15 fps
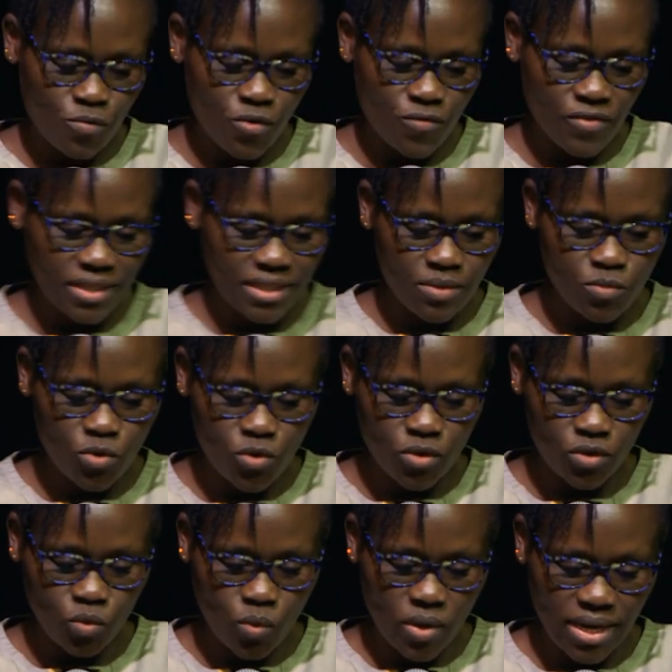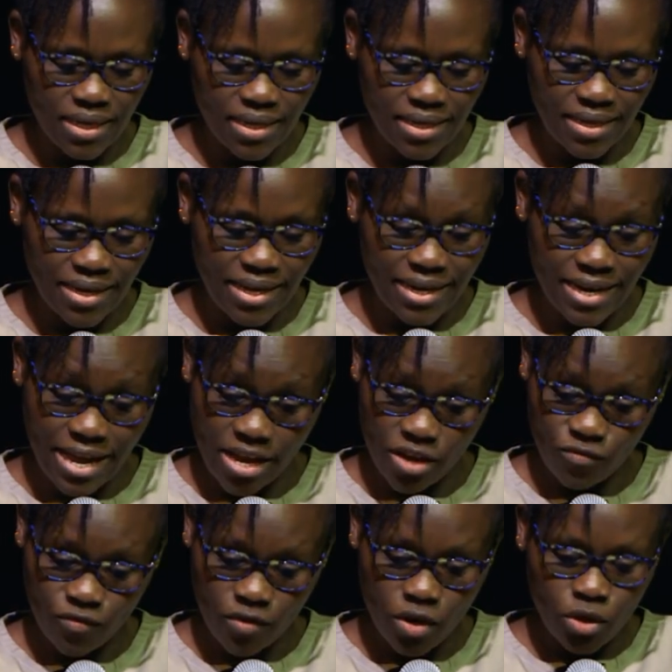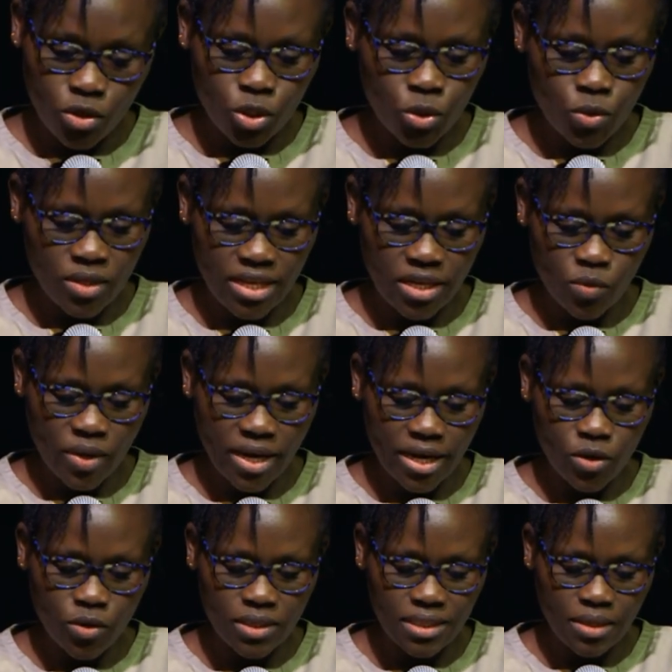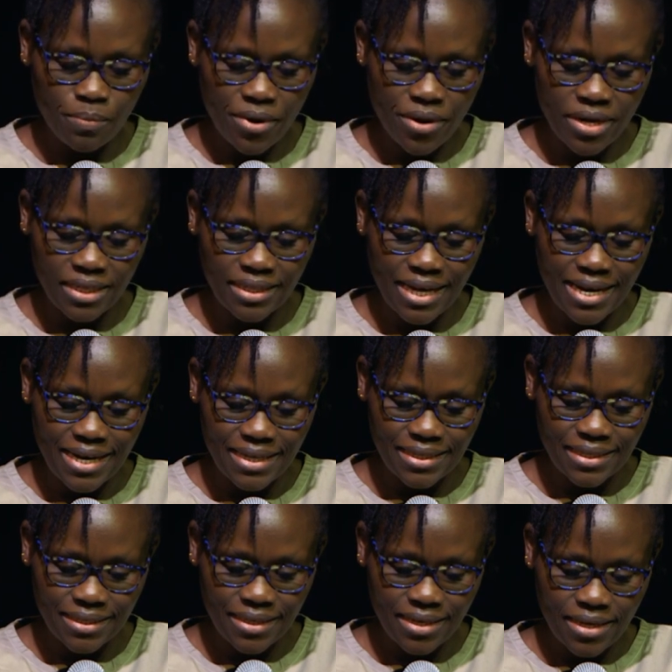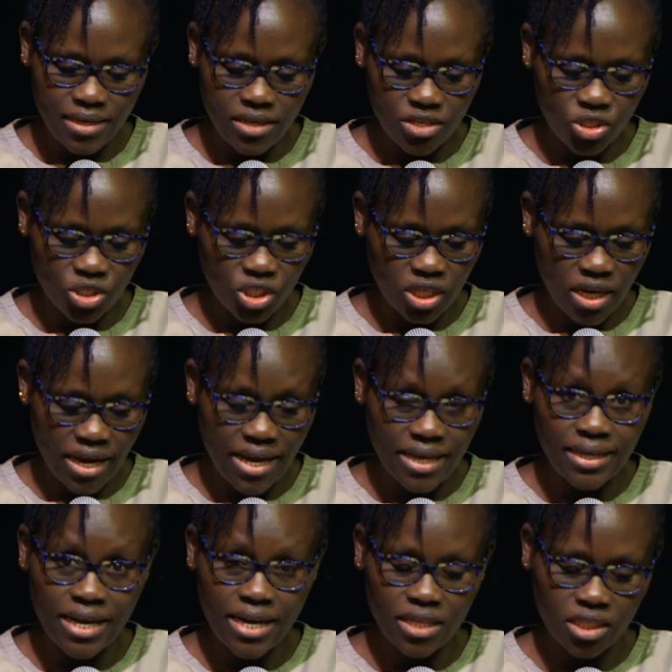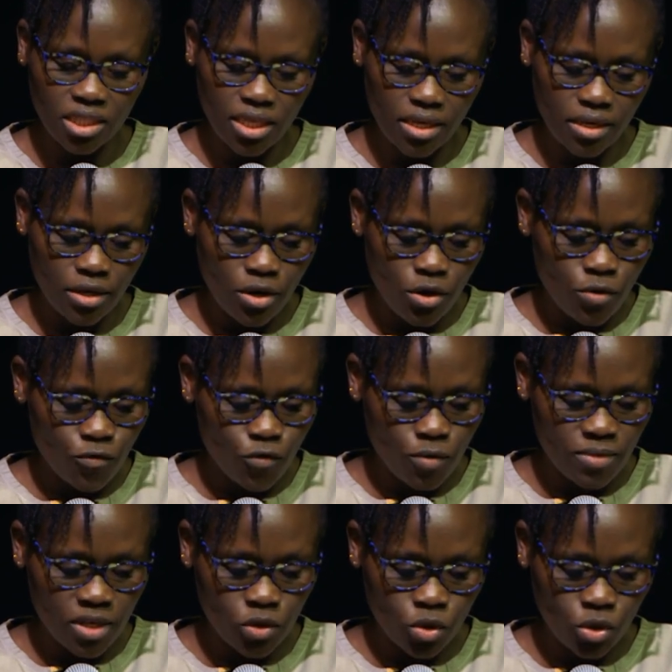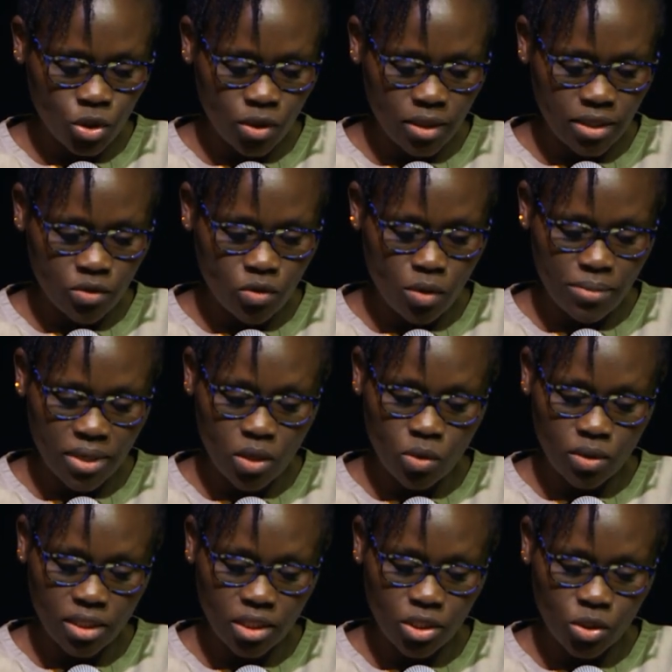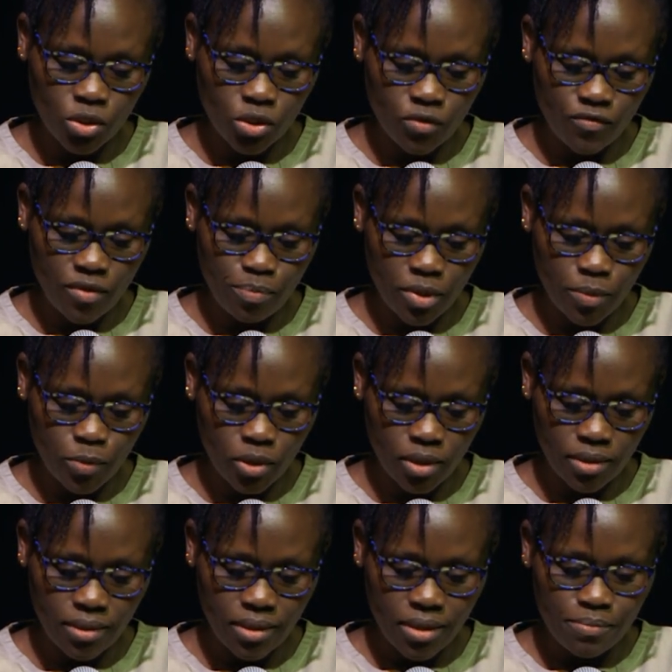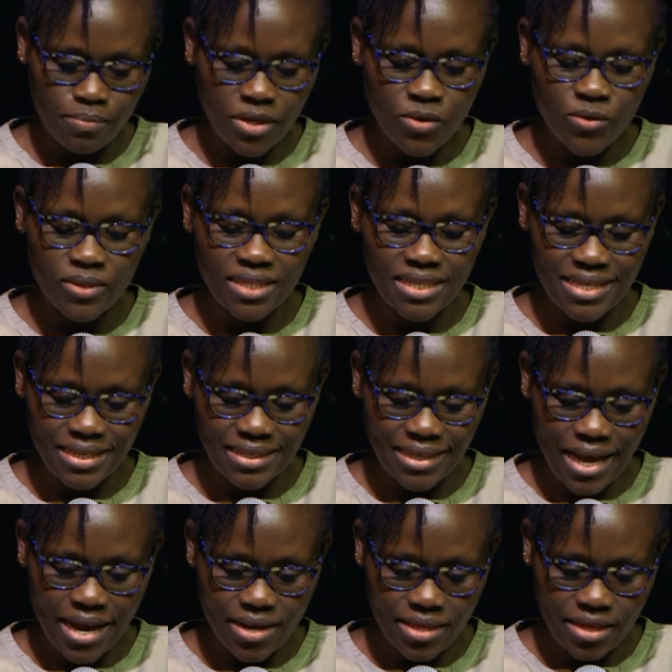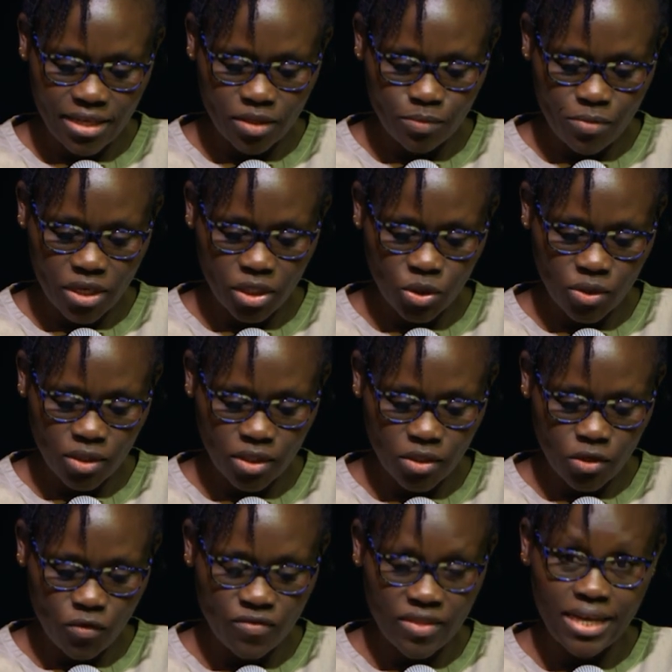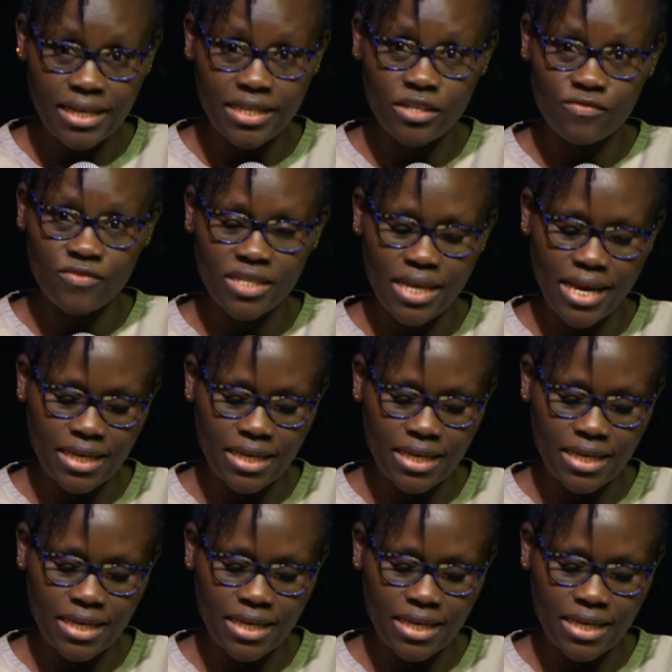Professor Mugo's work and life show that we cannot separate art, literature, and culture from the social economic conditions of a people because these are the expressions of their lived